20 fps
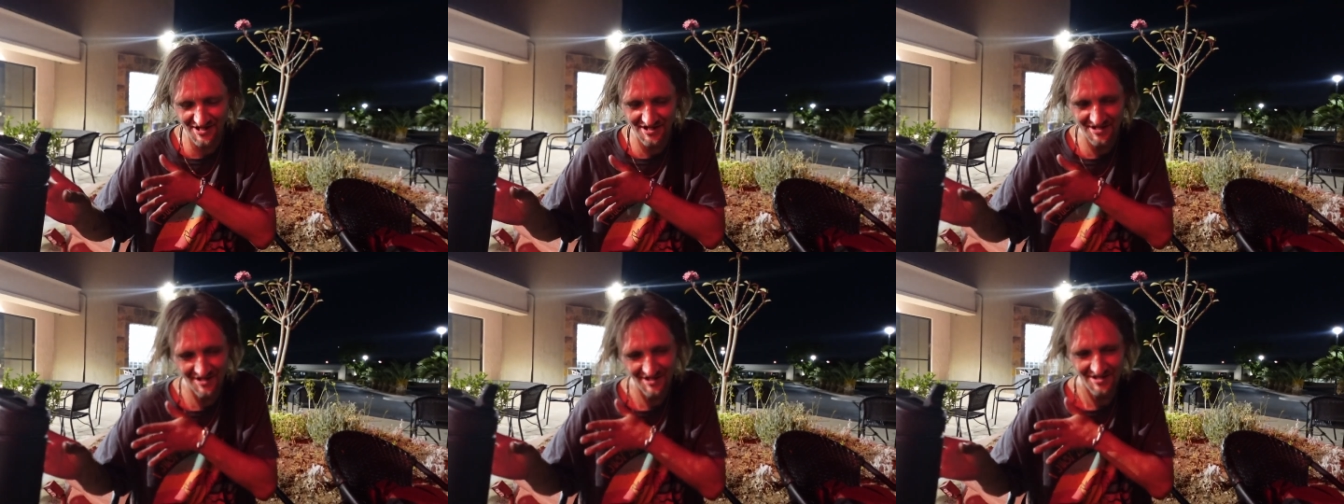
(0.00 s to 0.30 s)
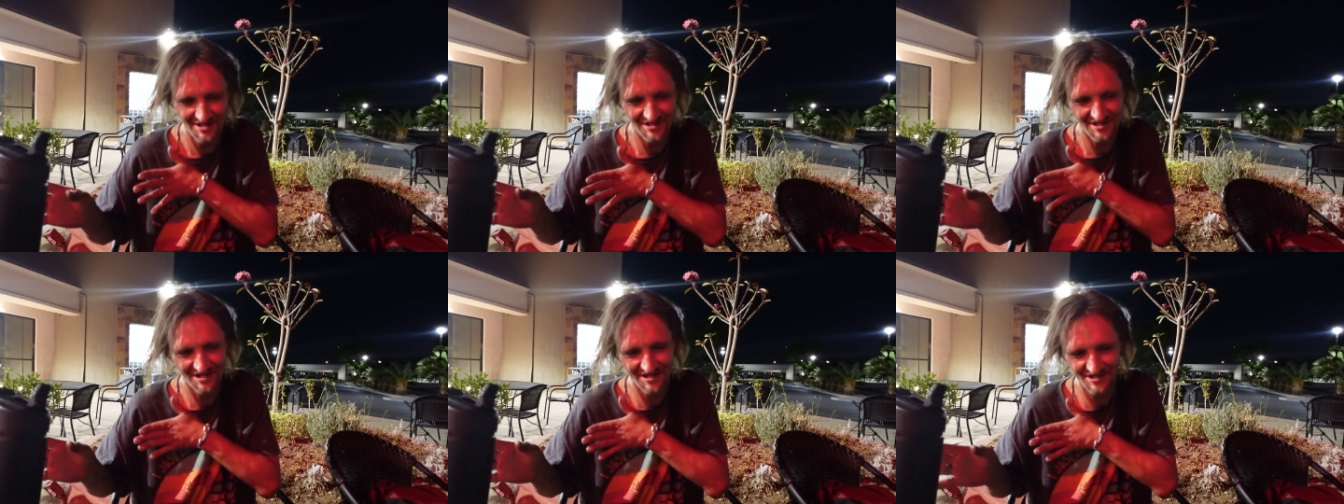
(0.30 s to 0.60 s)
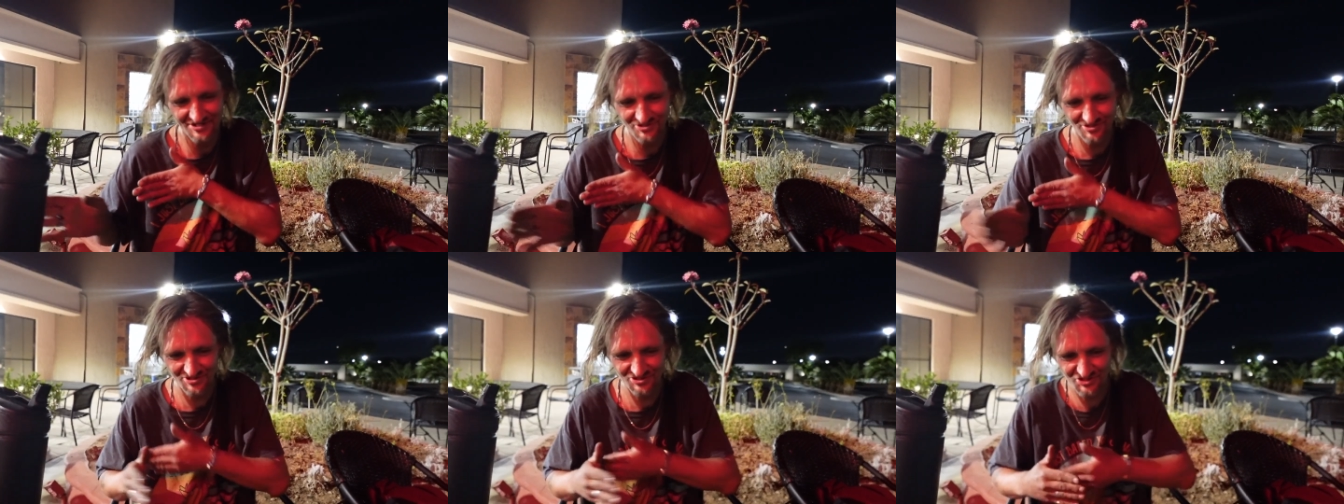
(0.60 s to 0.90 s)
and
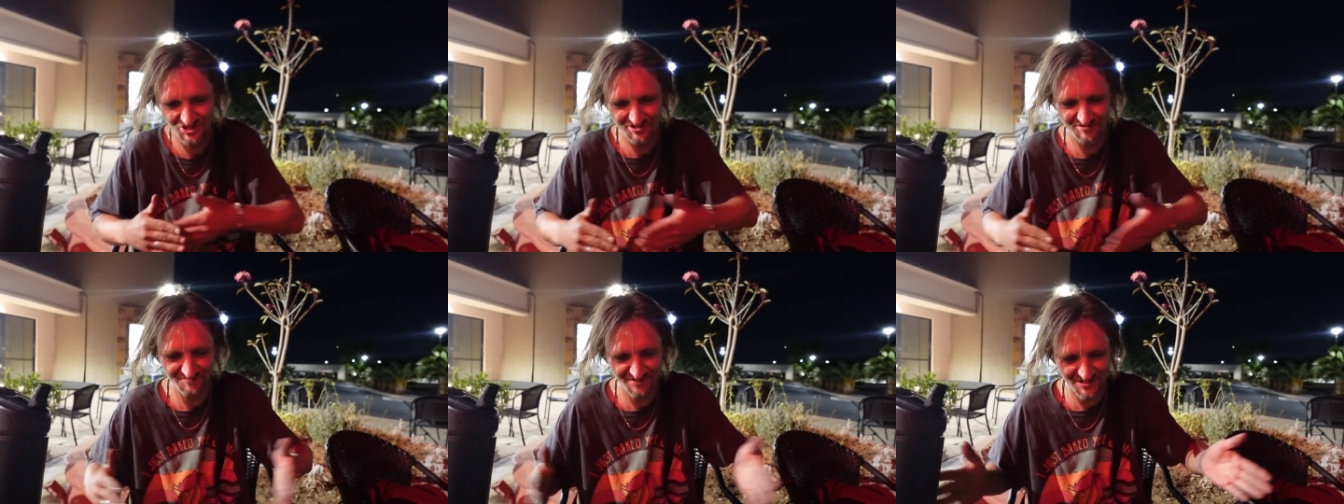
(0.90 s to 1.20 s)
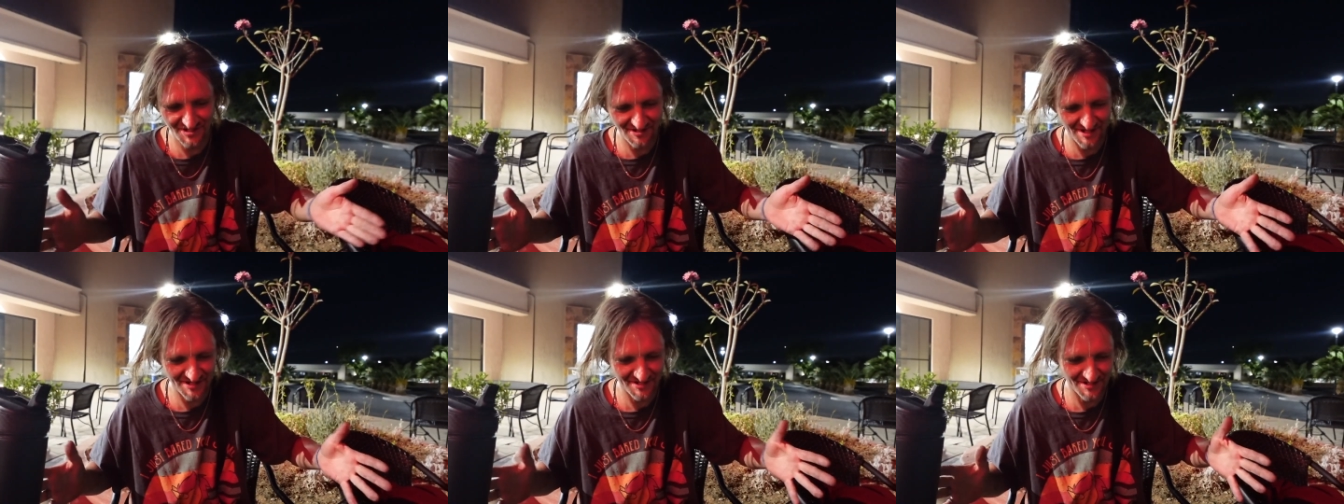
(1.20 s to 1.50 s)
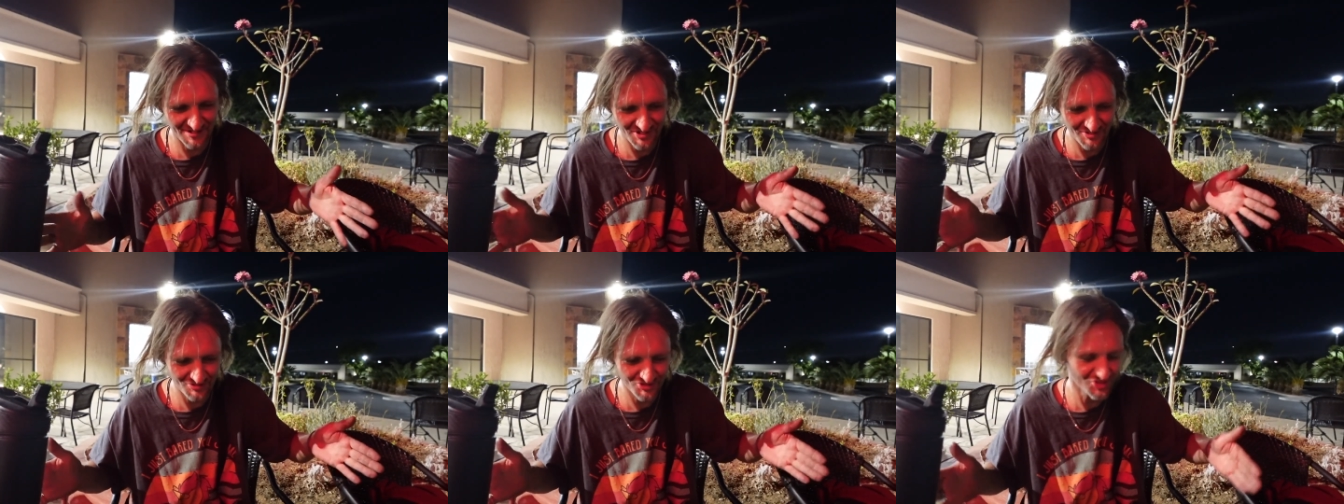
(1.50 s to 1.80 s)
it turns into being like
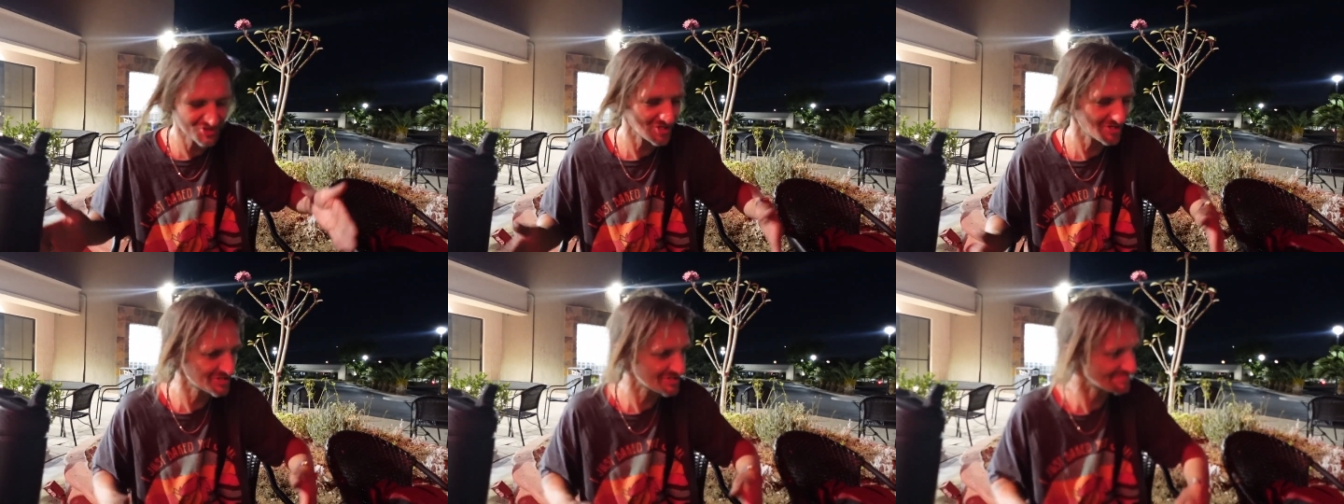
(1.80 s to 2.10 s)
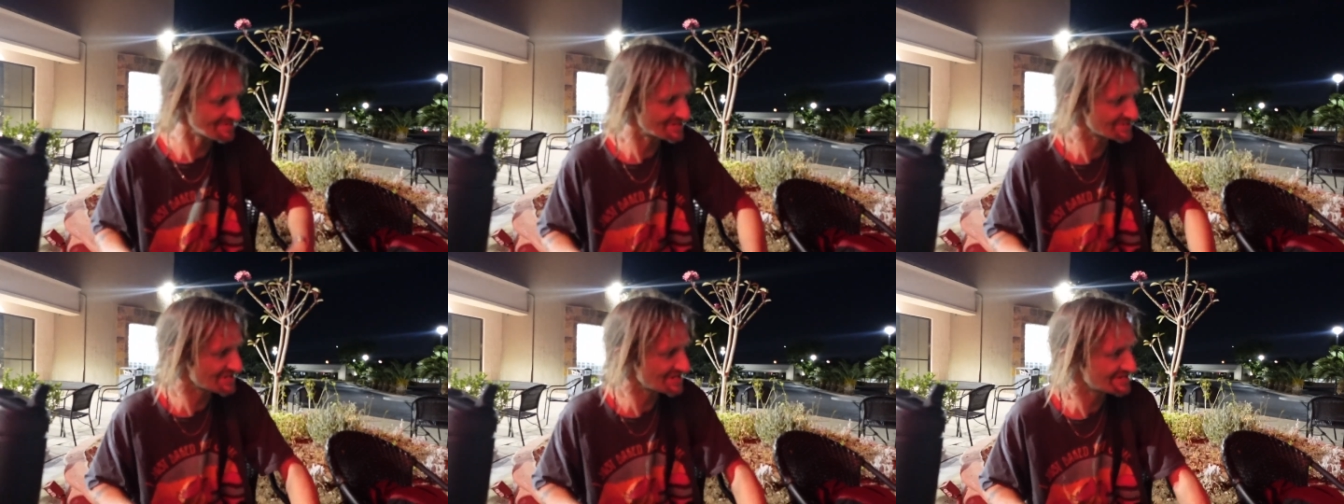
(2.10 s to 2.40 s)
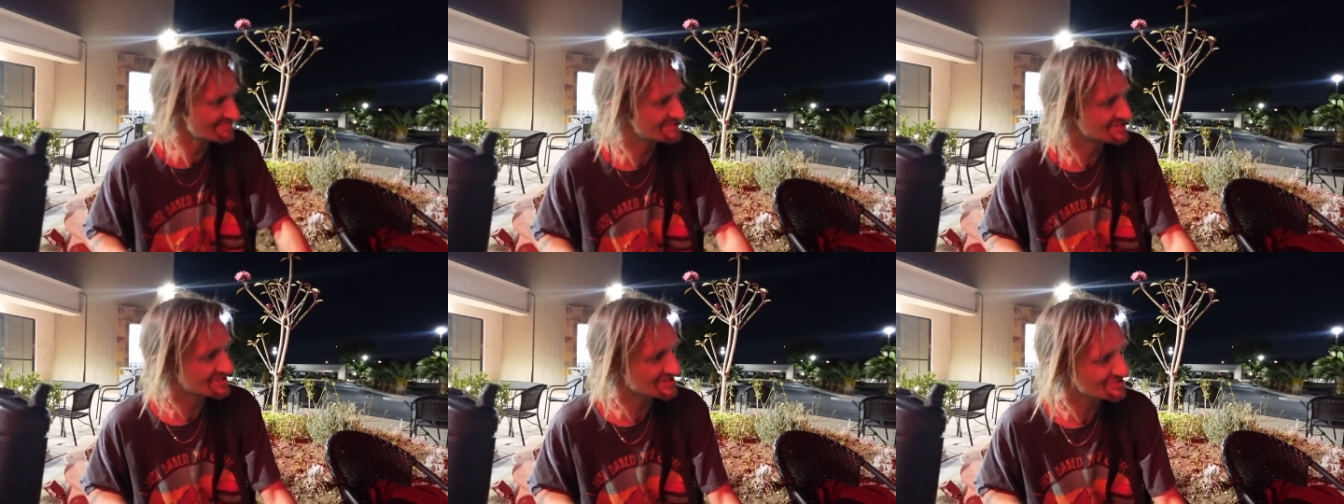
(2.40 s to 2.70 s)
a huge chunk of my
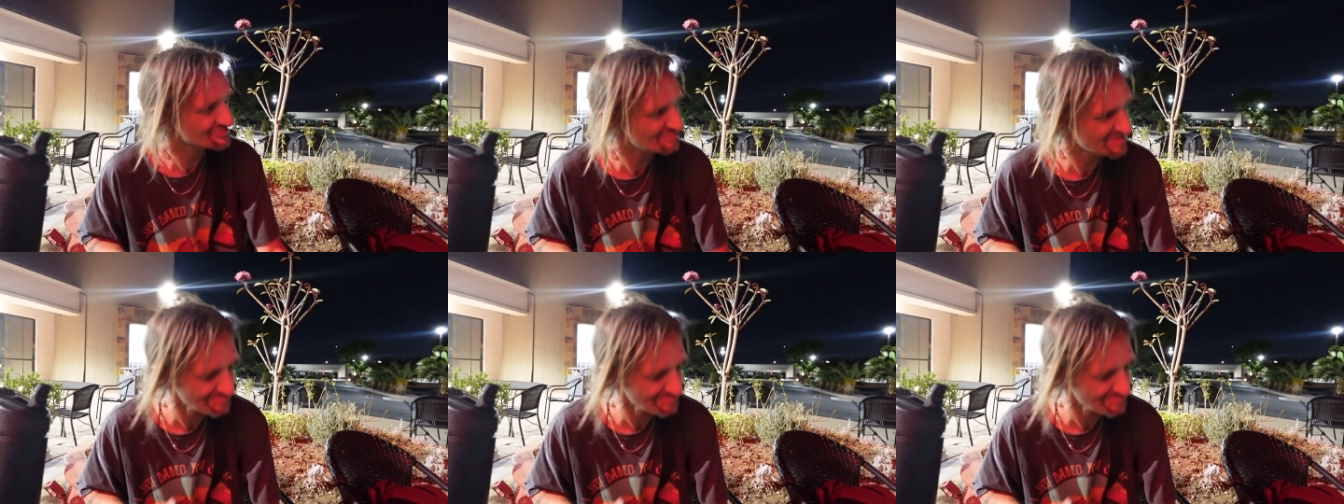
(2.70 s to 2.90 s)
day because